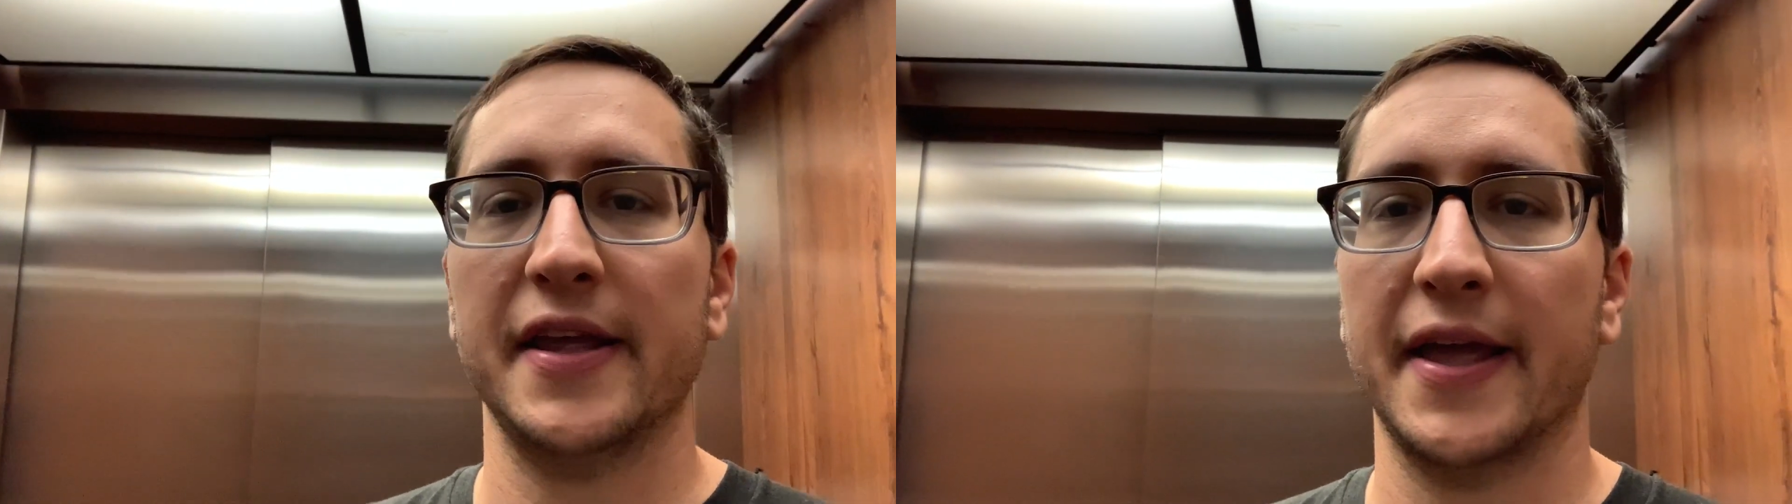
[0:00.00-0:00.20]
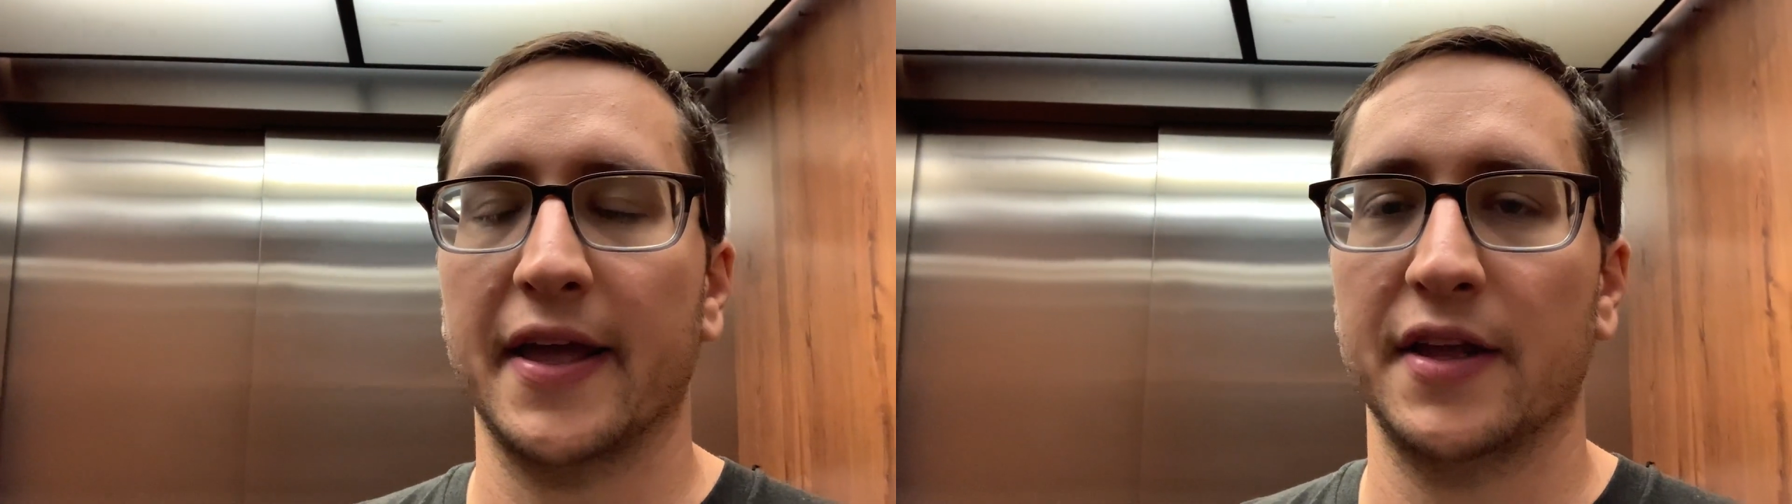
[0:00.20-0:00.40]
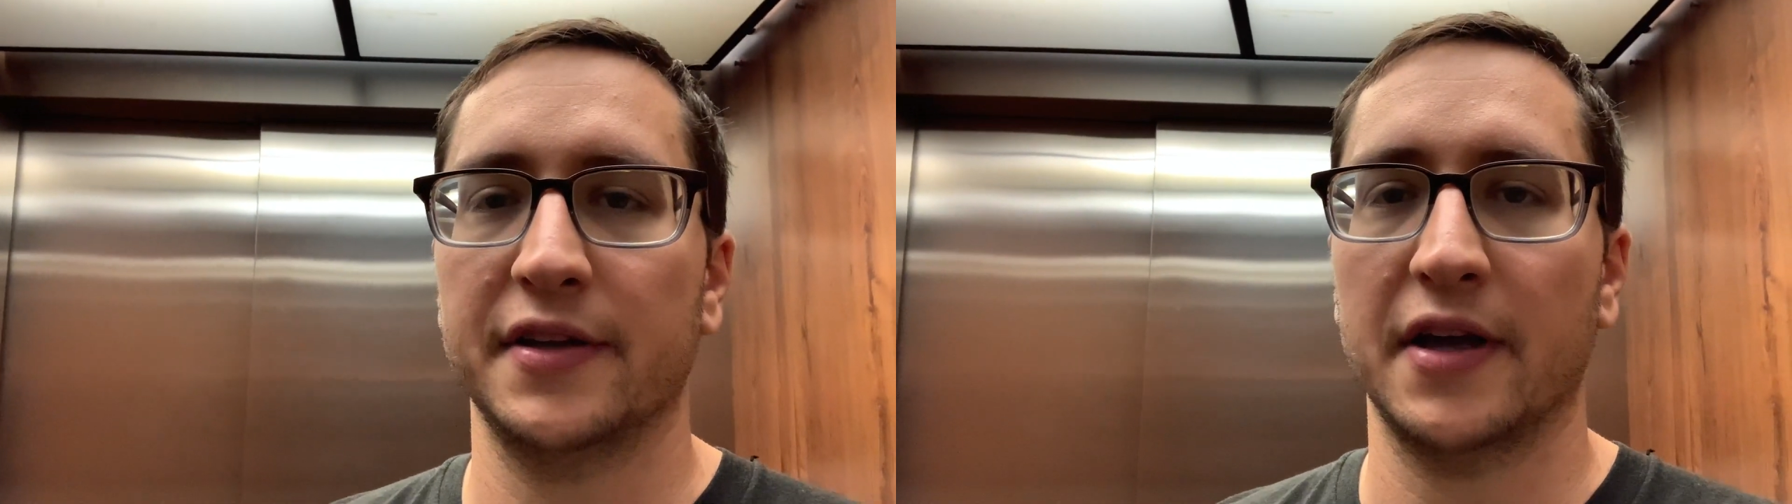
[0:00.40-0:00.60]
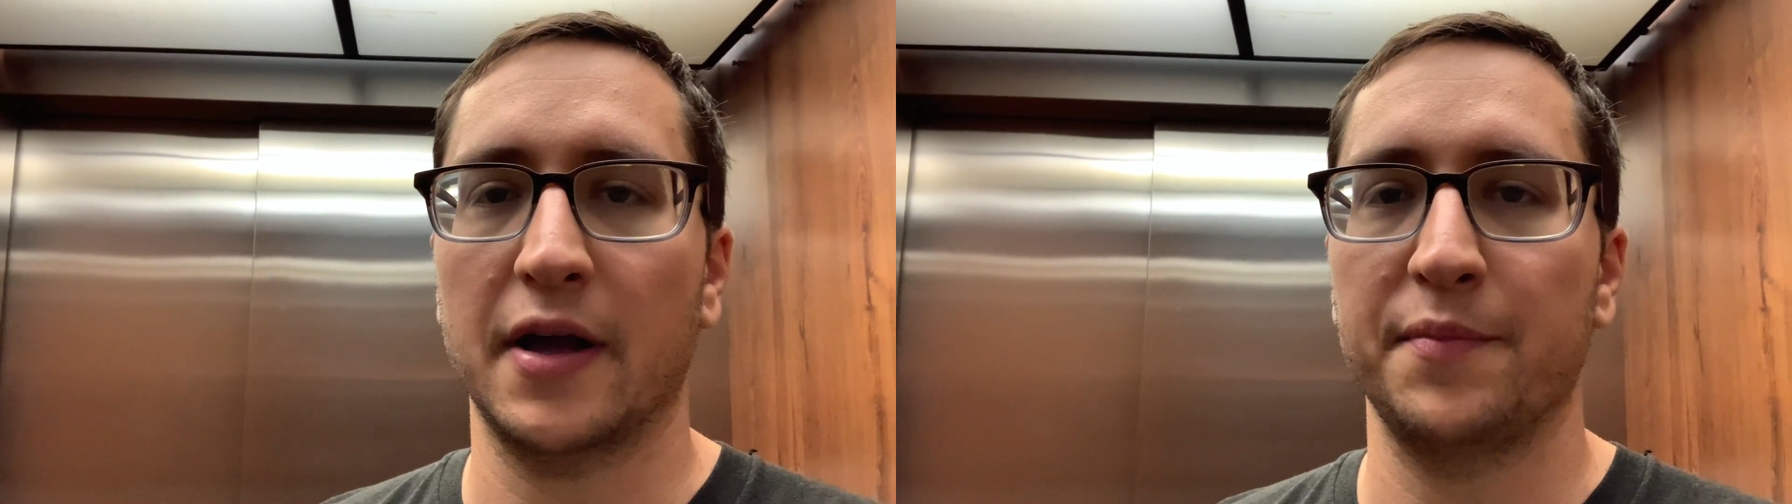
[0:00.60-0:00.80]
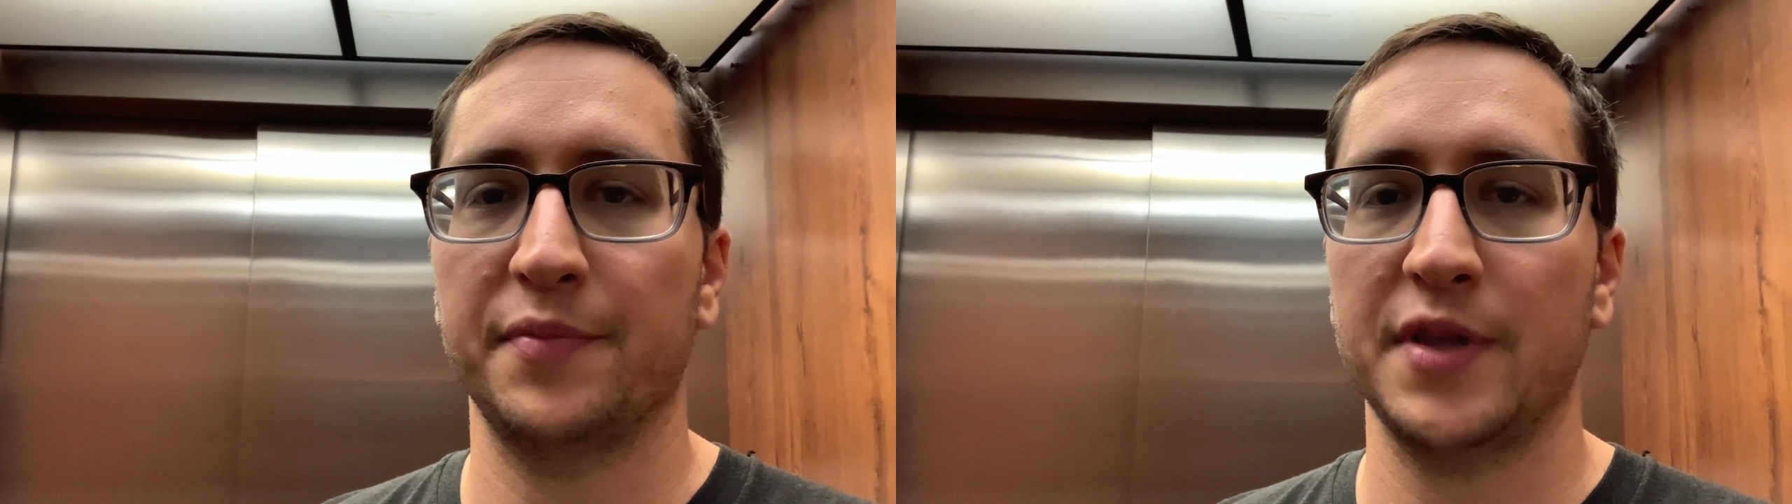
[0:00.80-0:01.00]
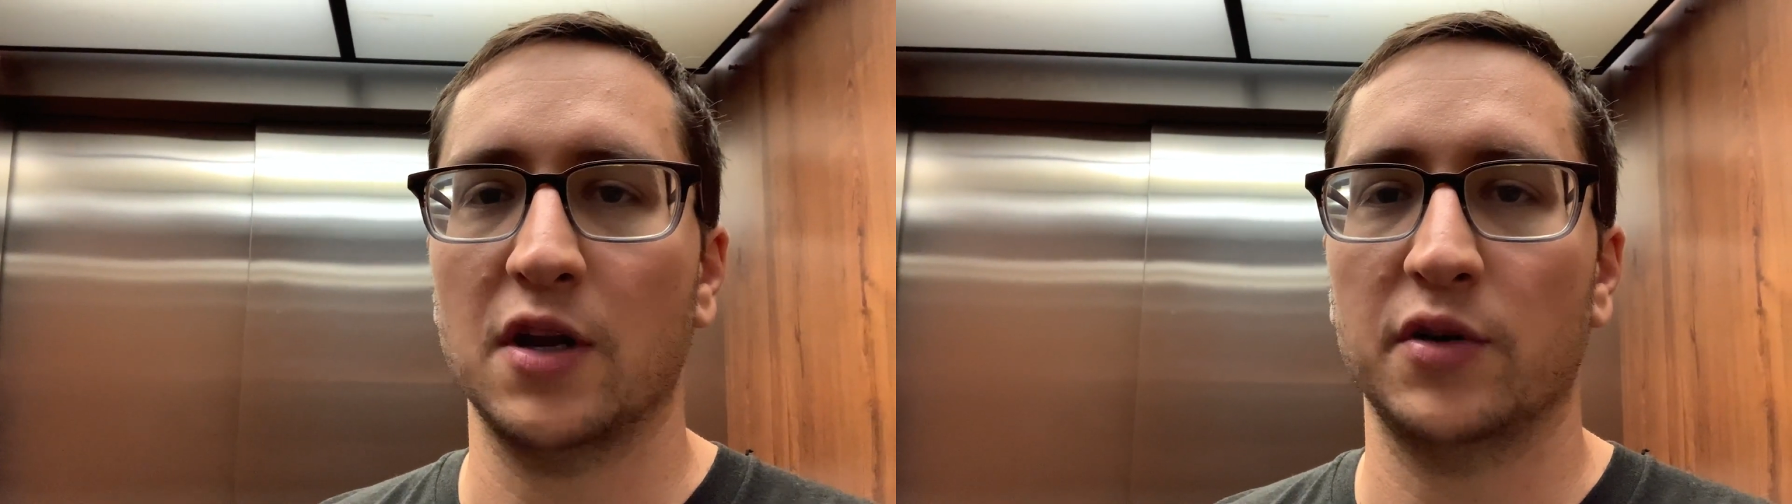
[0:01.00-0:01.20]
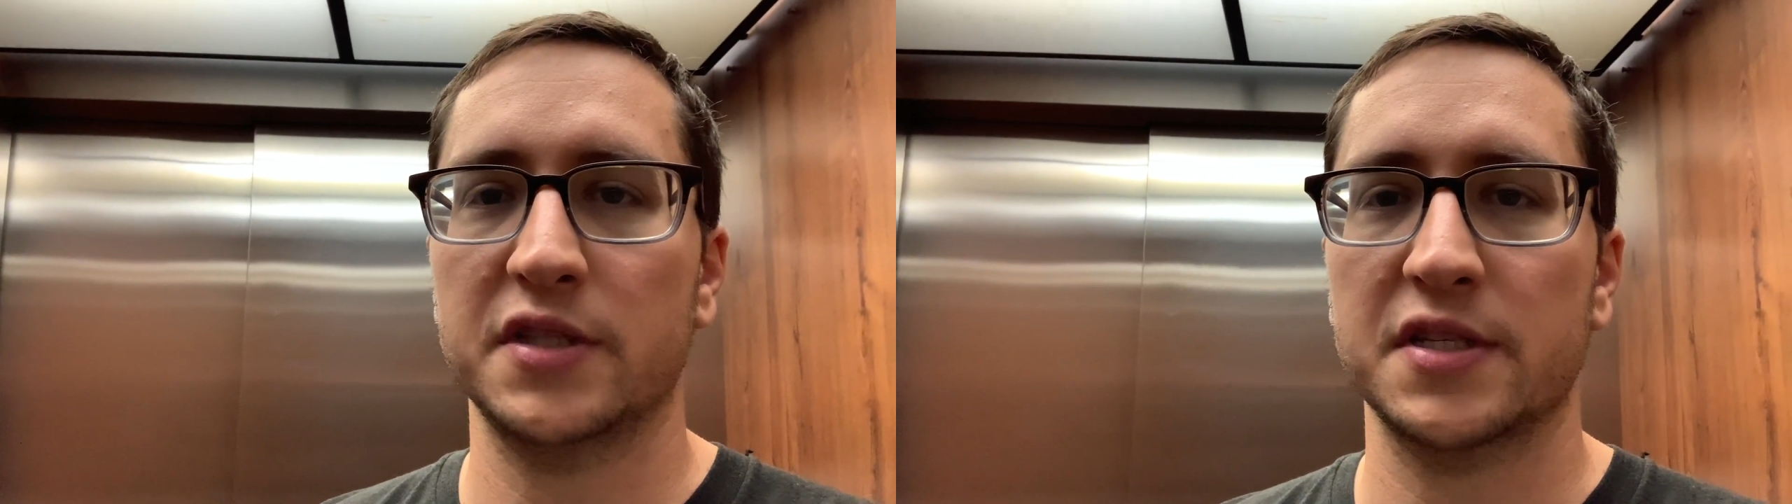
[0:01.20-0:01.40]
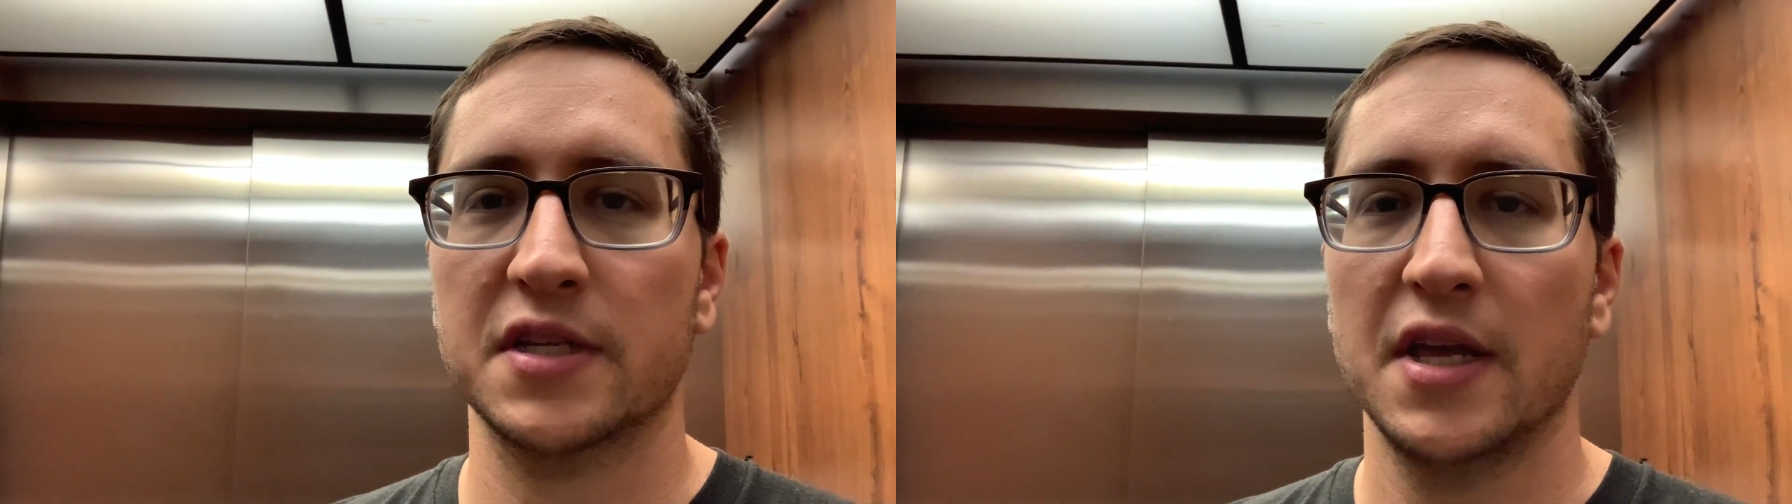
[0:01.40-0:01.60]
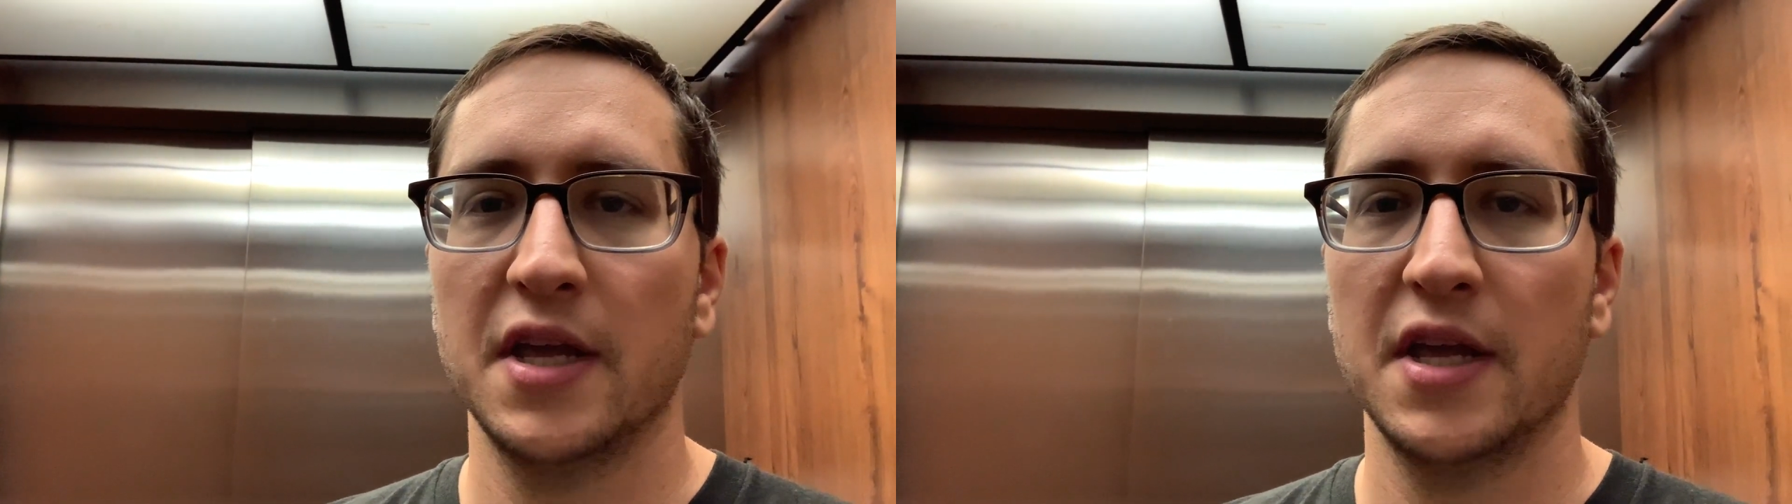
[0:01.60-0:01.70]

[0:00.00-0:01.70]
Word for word: and um, you know, it's